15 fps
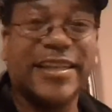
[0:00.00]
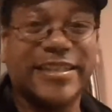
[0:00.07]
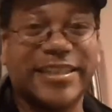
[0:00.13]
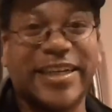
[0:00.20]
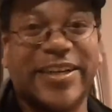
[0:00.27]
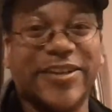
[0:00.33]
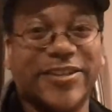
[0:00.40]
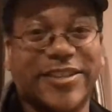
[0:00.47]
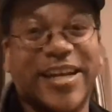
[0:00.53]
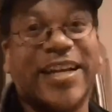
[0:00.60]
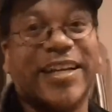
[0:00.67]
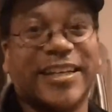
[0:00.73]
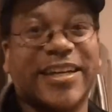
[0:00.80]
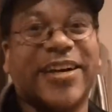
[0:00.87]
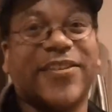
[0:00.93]
She gonna
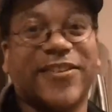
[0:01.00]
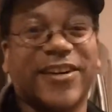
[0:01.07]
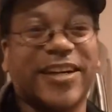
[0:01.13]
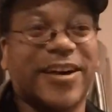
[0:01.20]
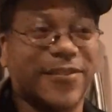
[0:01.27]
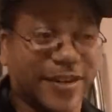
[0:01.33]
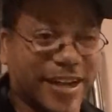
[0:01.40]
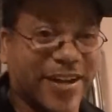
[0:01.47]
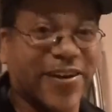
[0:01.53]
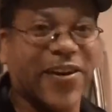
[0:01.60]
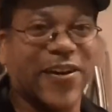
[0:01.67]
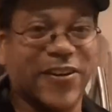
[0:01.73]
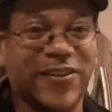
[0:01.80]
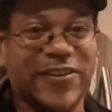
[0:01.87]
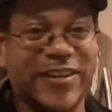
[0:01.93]
try to cover it up, and I
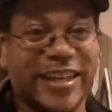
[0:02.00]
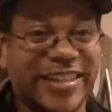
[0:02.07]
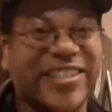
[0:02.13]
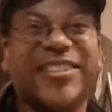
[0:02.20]
called her on that,